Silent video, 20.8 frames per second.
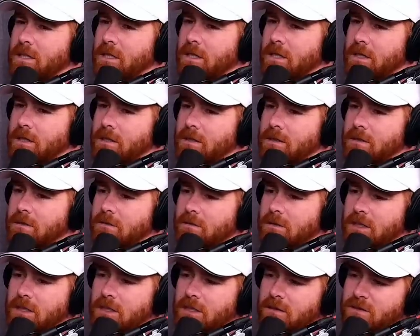
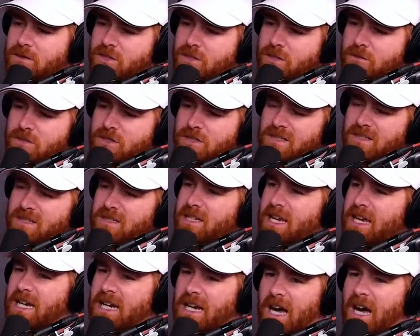uh, she would just
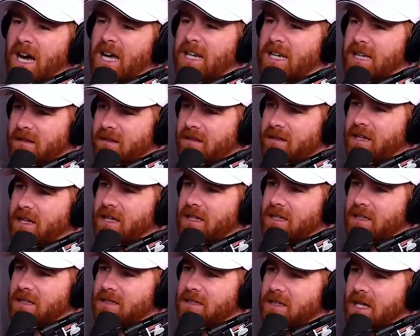say cutting
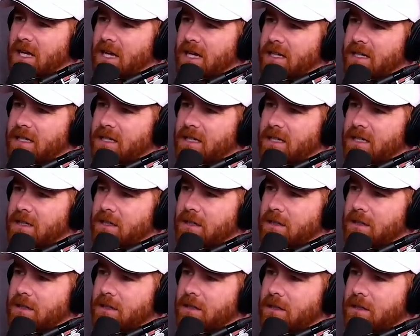things like,
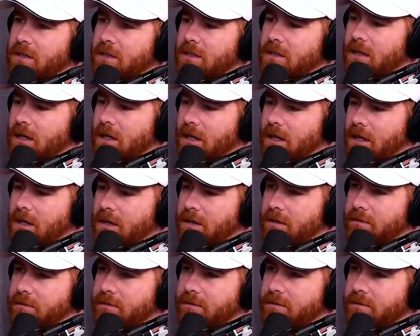
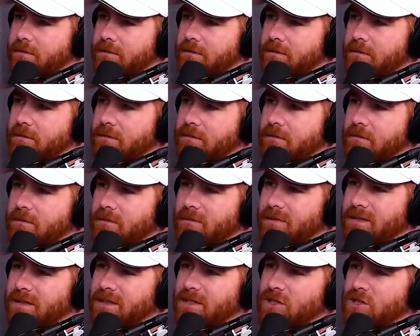um,
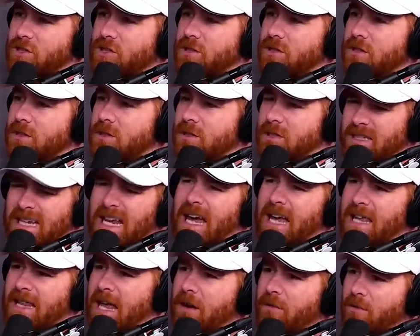like you're ugly.
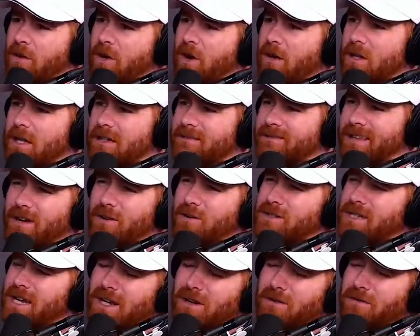Yeah, in that regard, like oh, that
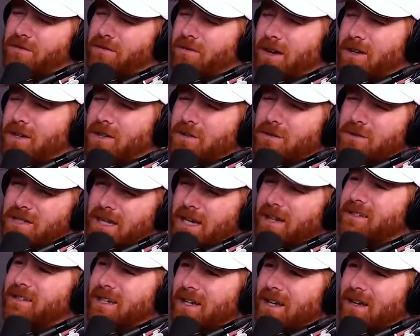girl's right. Oh. not gonna fuck you,
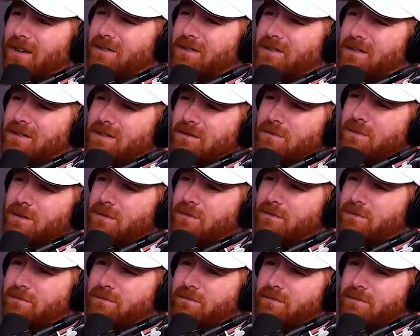Santino. You
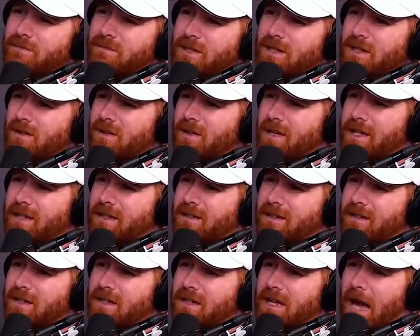you you know
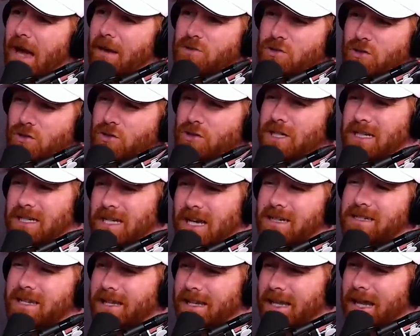like I'm sure she
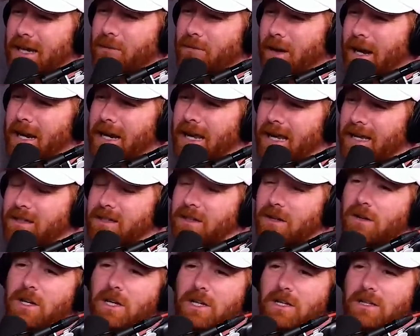doesn't like redhead.
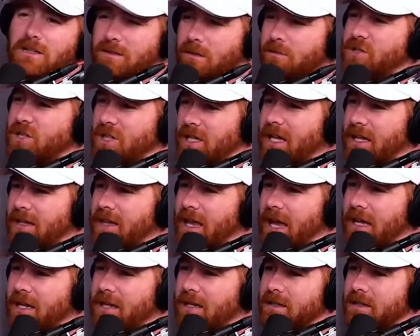You know some shit like
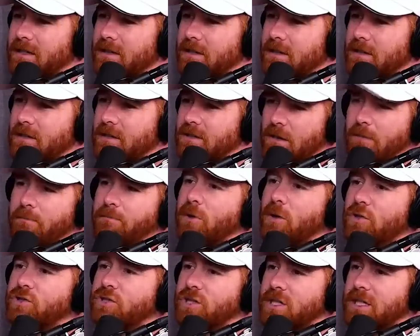that. Oh wow, okay. some
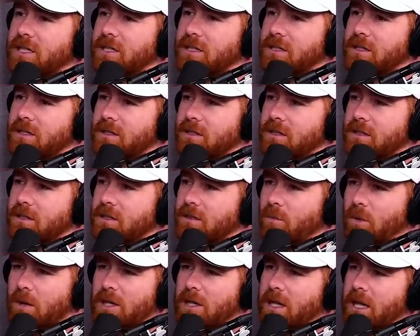bullshit
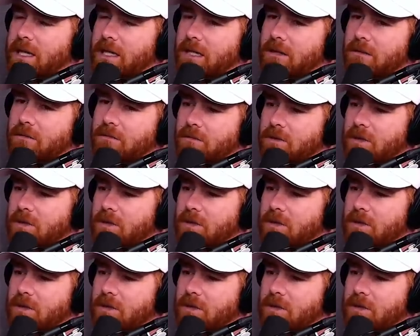where like